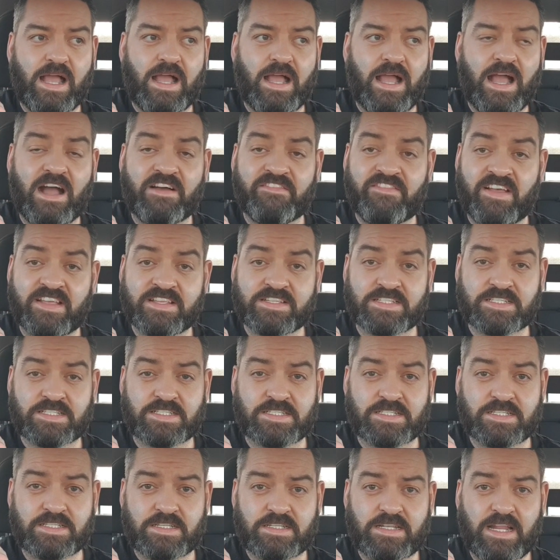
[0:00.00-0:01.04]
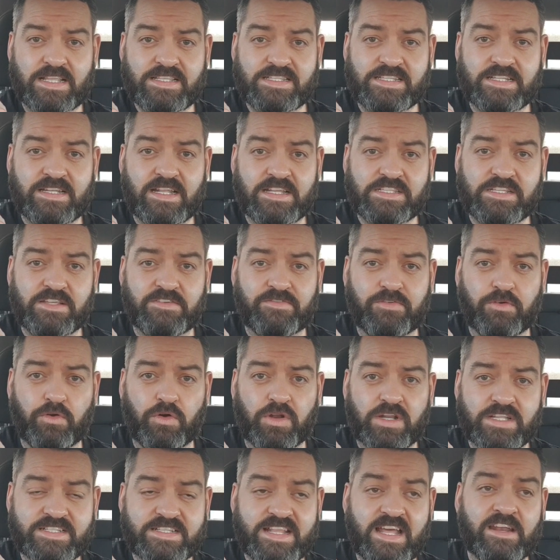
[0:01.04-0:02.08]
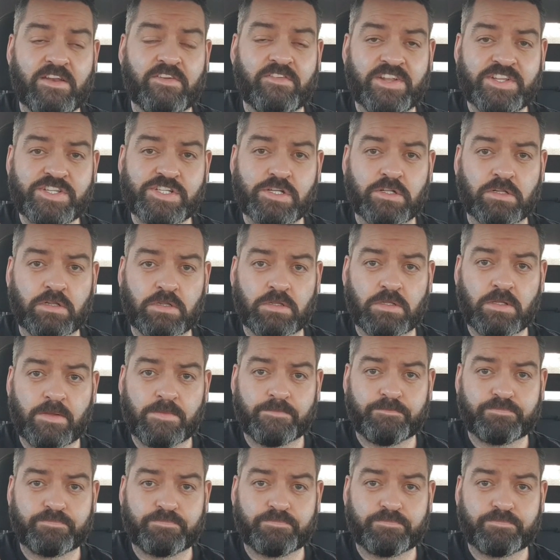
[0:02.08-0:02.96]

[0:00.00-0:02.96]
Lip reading: Hafez 1984, and it's their original